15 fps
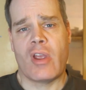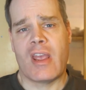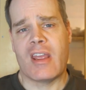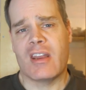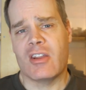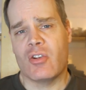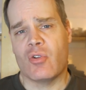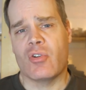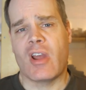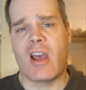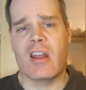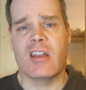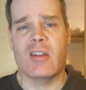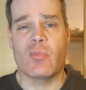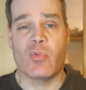80 or
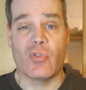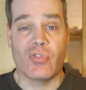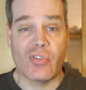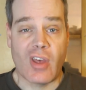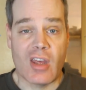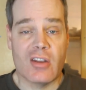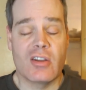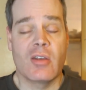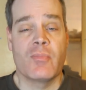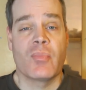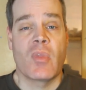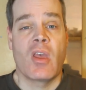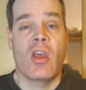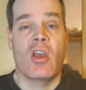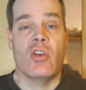90%,
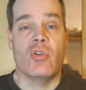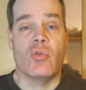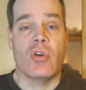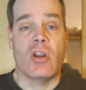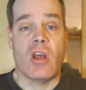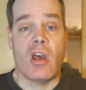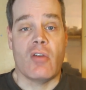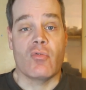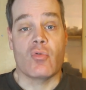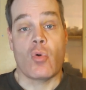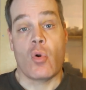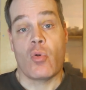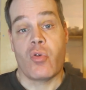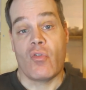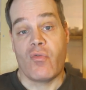you can have
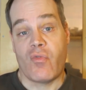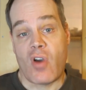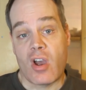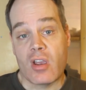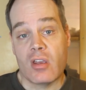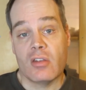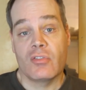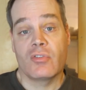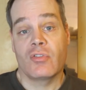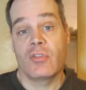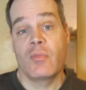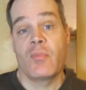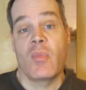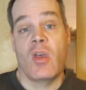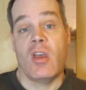growth of
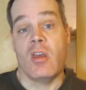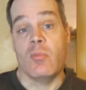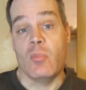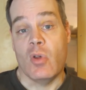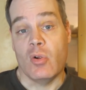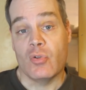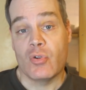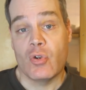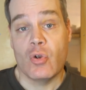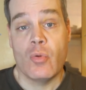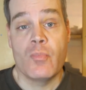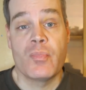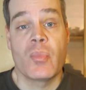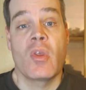fungus and mildew.